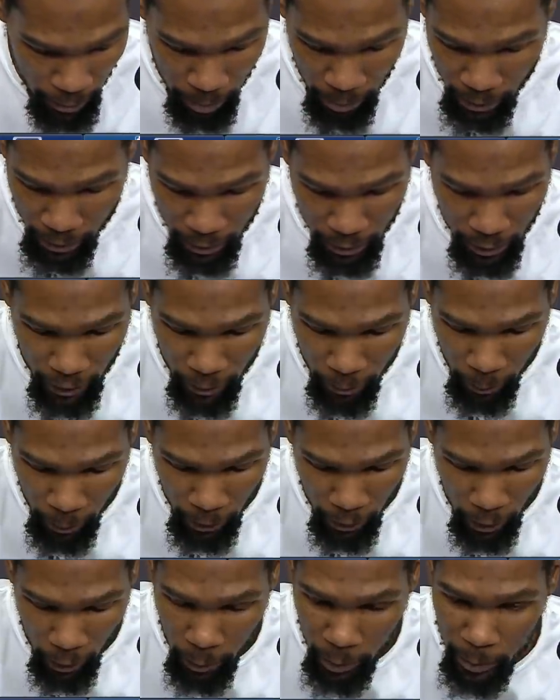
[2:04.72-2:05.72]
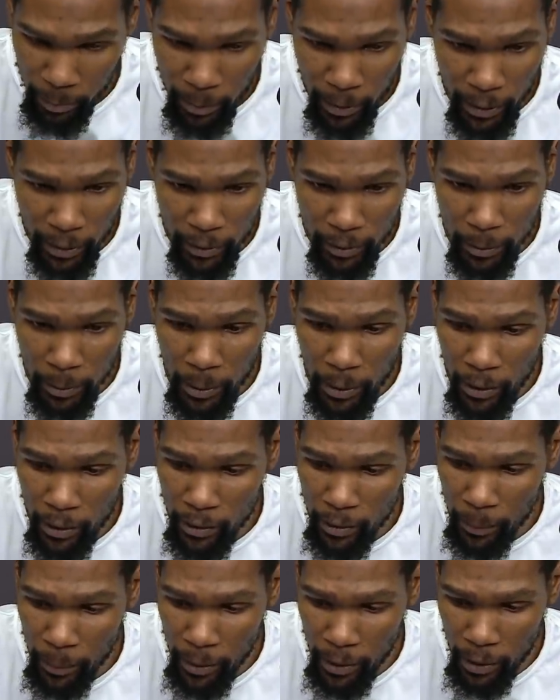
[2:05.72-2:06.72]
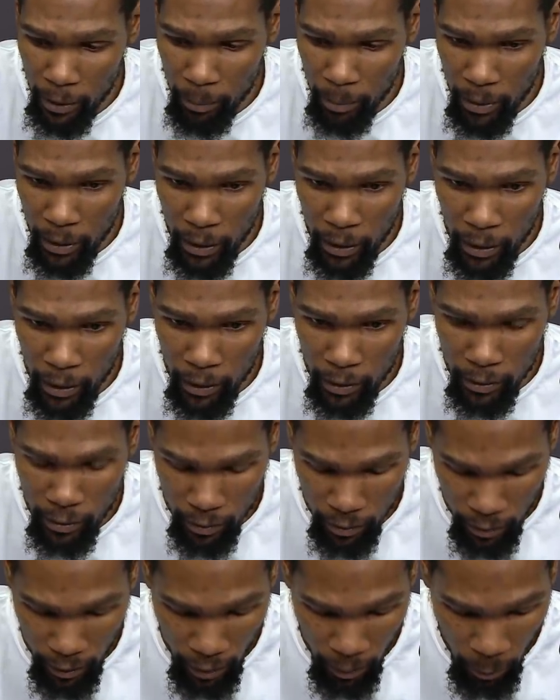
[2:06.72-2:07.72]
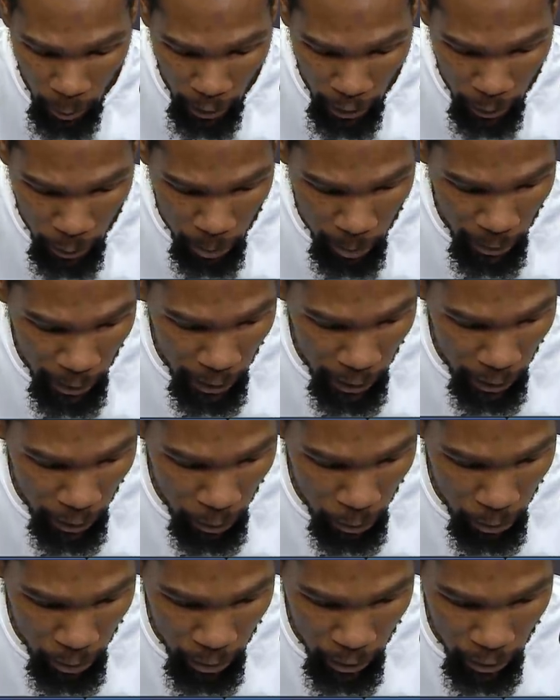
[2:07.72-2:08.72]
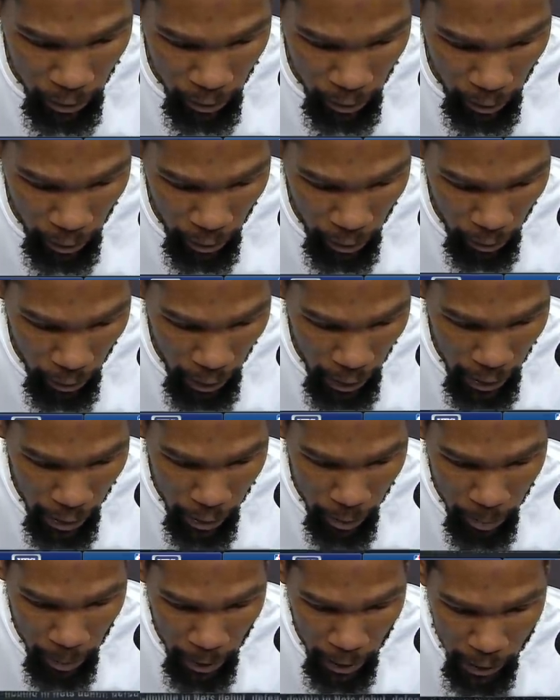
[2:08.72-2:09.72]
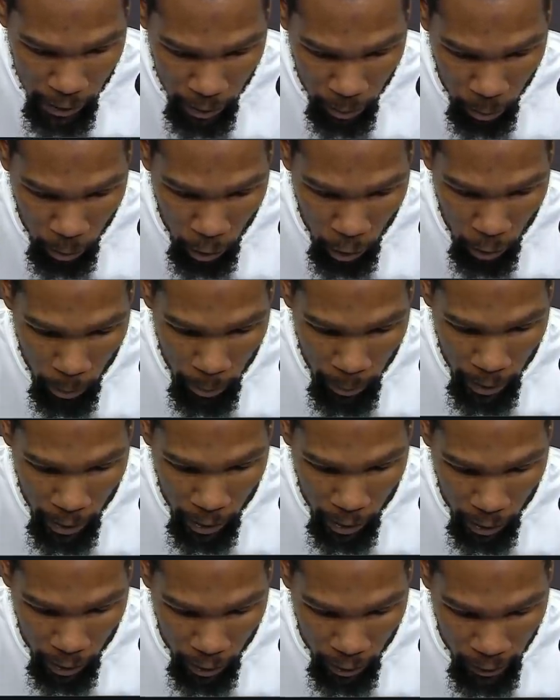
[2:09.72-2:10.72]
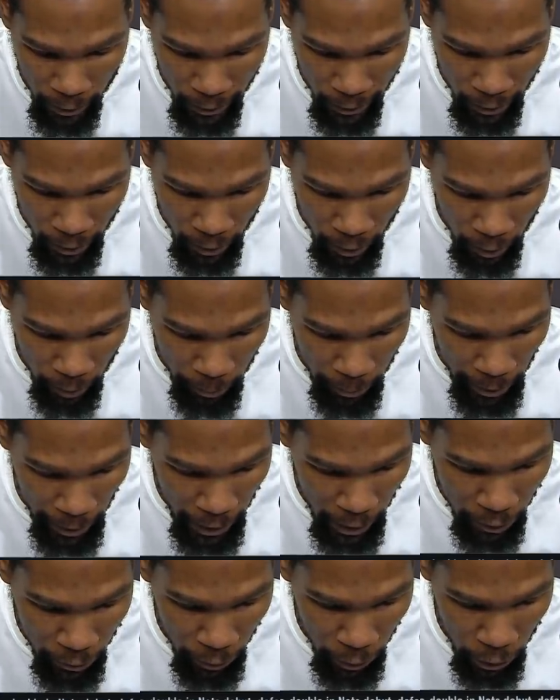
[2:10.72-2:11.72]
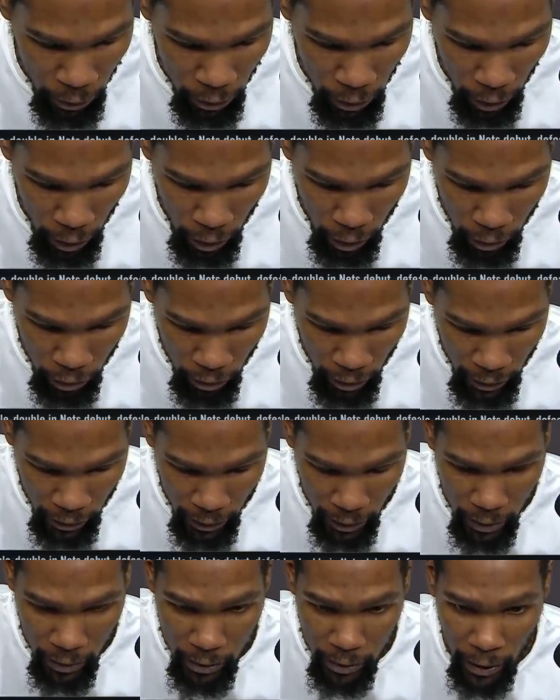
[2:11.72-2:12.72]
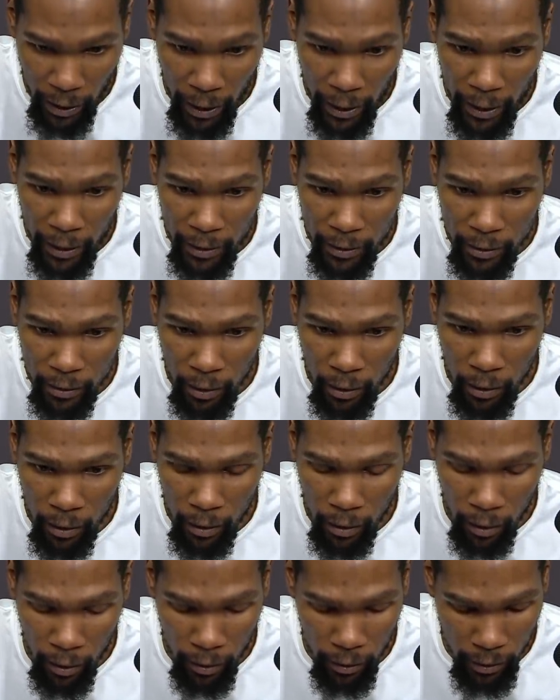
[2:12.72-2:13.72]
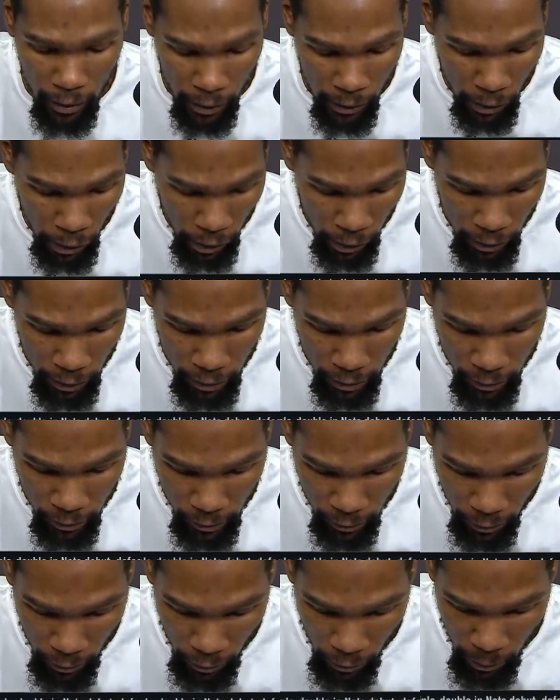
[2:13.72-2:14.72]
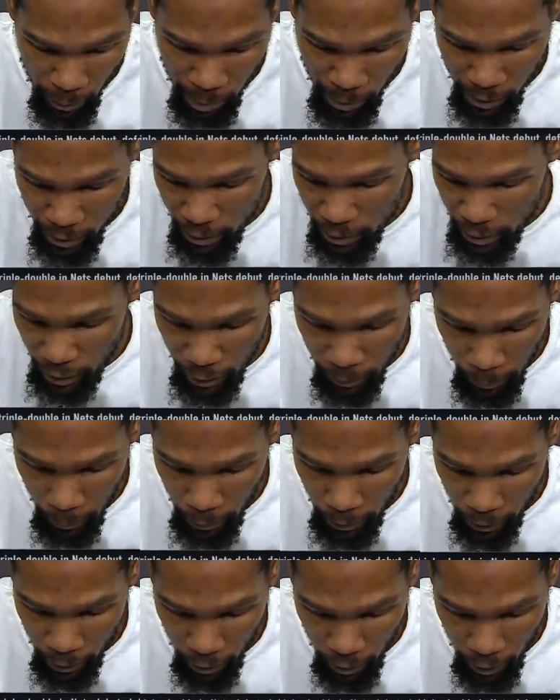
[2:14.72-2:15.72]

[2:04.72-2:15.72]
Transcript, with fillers: played the same way he always played, to be honest. I mean, he played the same way he was playing in Houston, you know, handling the basketball, being a pass first guard, trying to get his guys uh, good looks. You know, he played the same way.